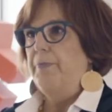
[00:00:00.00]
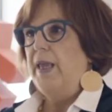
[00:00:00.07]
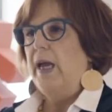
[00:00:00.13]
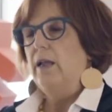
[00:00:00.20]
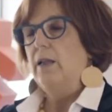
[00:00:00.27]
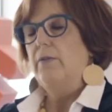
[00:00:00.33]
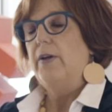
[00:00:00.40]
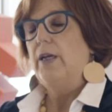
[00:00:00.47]

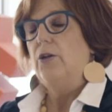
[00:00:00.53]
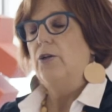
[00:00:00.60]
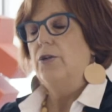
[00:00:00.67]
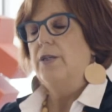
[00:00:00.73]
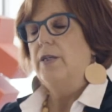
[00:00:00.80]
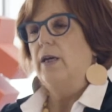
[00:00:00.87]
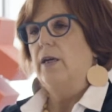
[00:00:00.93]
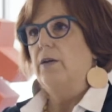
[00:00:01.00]
elevate
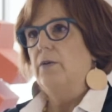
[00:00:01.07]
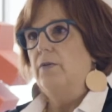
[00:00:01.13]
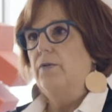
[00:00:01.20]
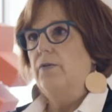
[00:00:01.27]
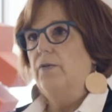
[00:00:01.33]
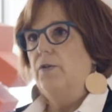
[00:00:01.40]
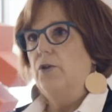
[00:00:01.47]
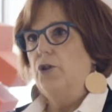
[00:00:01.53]

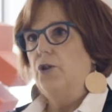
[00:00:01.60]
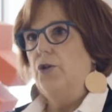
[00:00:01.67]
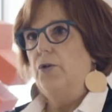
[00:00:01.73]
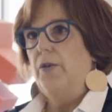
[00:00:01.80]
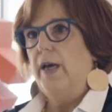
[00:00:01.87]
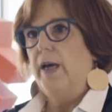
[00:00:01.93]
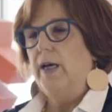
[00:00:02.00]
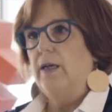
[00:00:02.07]
yourself to
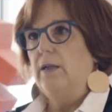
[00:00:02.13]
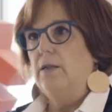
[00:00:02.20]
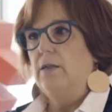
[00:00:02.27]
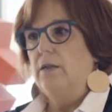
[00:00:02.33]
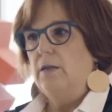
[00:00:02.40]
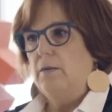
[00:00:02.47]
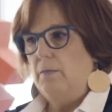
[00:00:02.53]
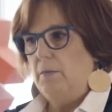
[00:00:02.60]

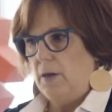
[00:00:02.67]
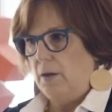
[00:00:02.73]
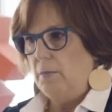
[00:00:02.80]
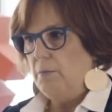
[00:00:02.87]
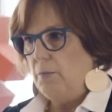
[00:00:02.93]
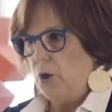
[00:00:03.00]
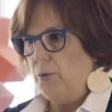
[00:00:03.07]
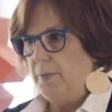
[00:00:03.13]
that
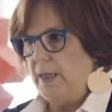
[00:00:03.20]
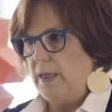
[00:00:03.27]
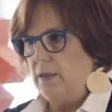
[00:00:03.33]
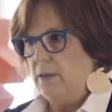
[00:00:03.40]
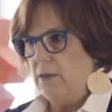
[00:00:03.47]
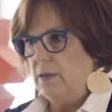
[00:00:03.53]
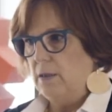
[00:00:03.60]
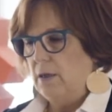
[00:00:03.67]

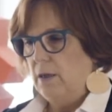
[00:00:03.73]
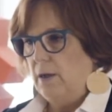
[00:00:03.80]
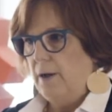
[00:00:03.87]
moment